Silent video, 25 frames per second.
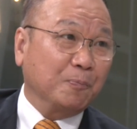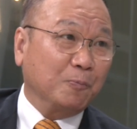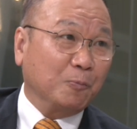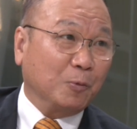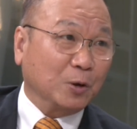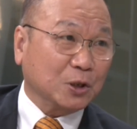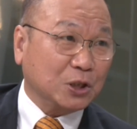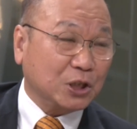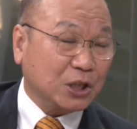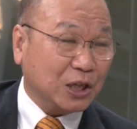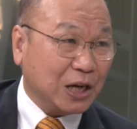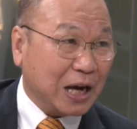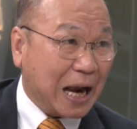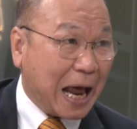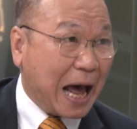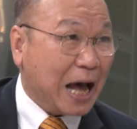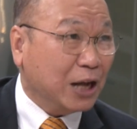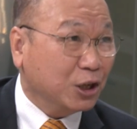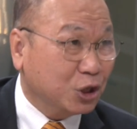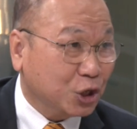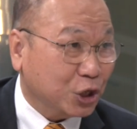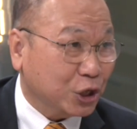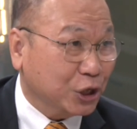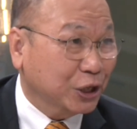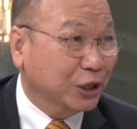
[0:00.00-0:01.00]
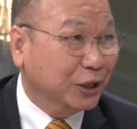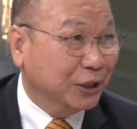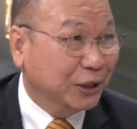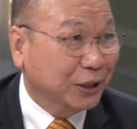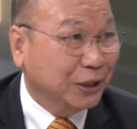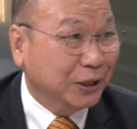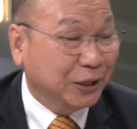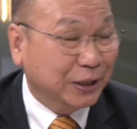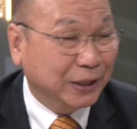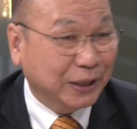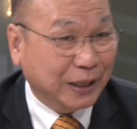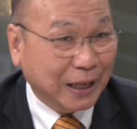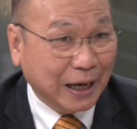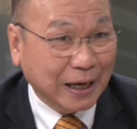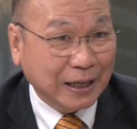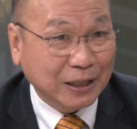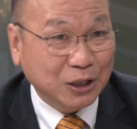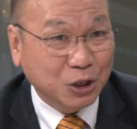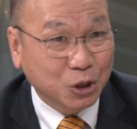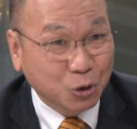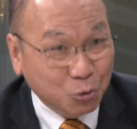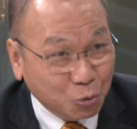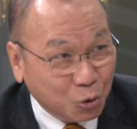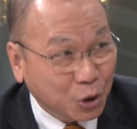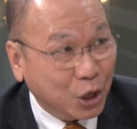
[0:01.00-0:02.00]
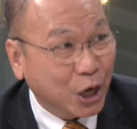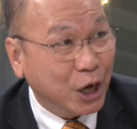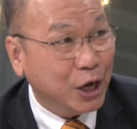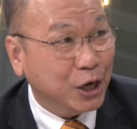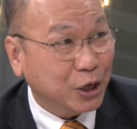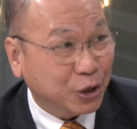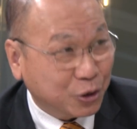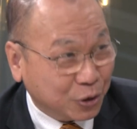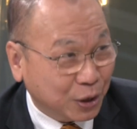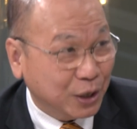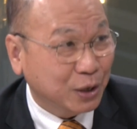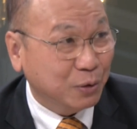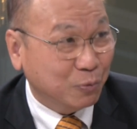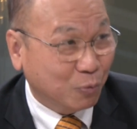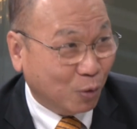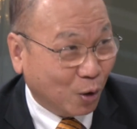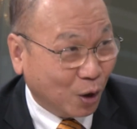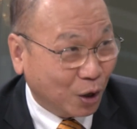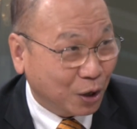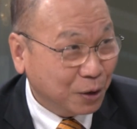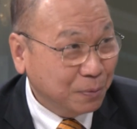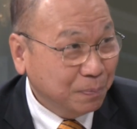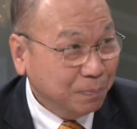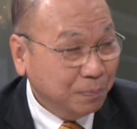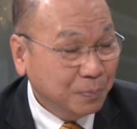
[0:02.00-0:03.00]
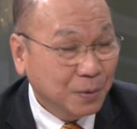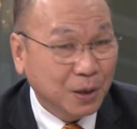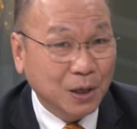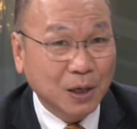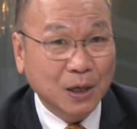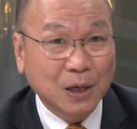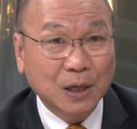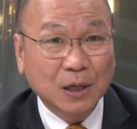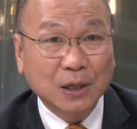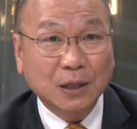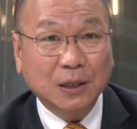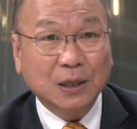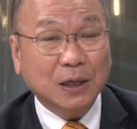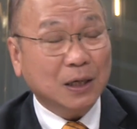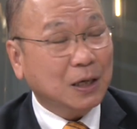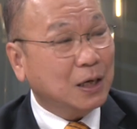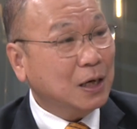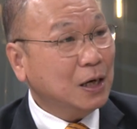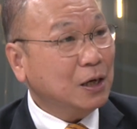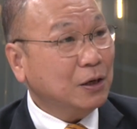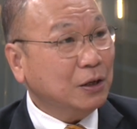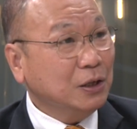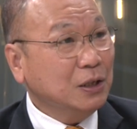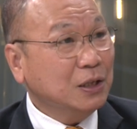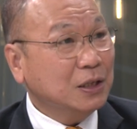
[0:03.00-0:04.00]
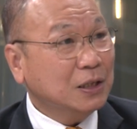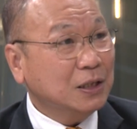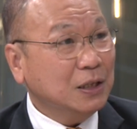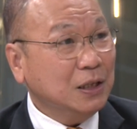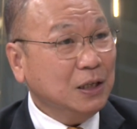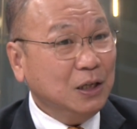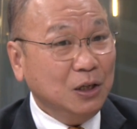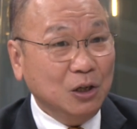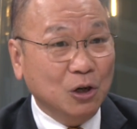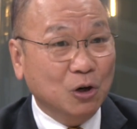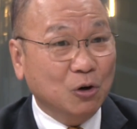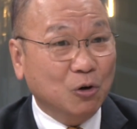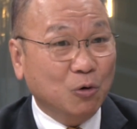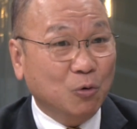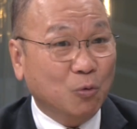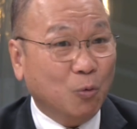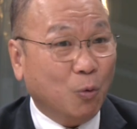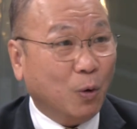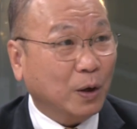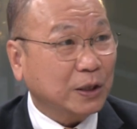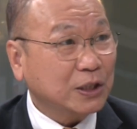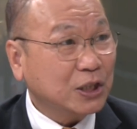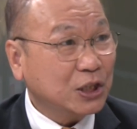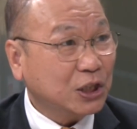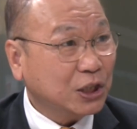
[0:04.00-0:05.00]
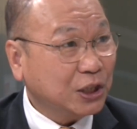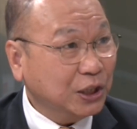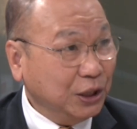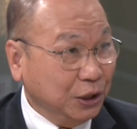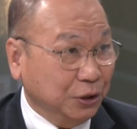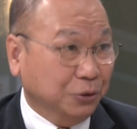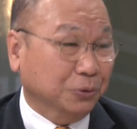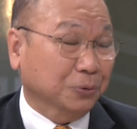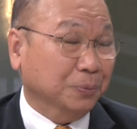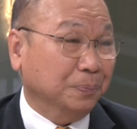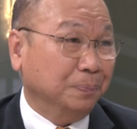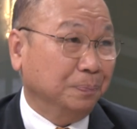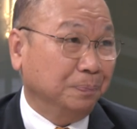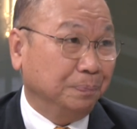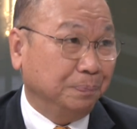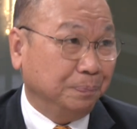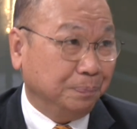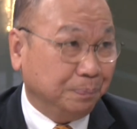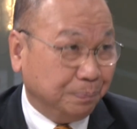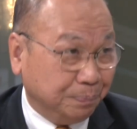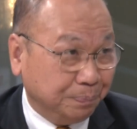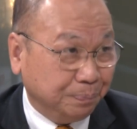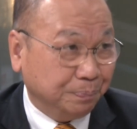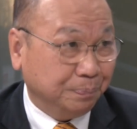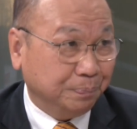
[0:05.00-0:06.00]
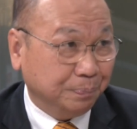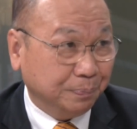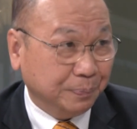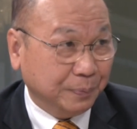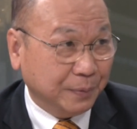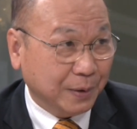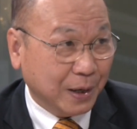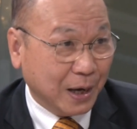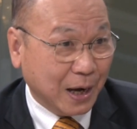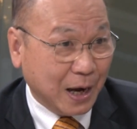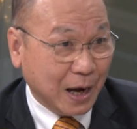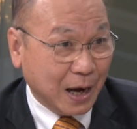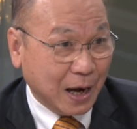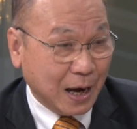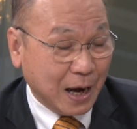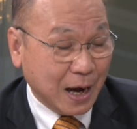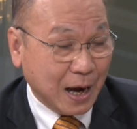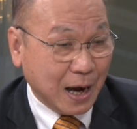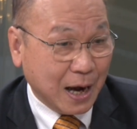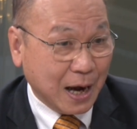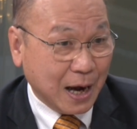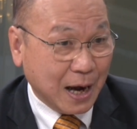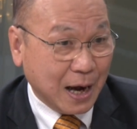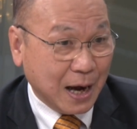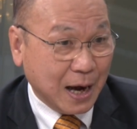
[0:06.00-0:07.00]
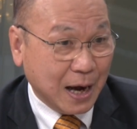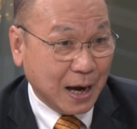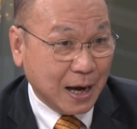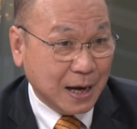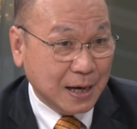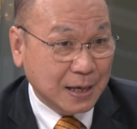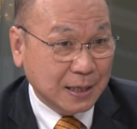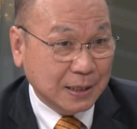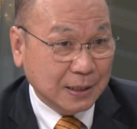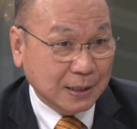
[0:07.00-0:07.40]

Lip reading: was larger than UK trade volume, the currency was still the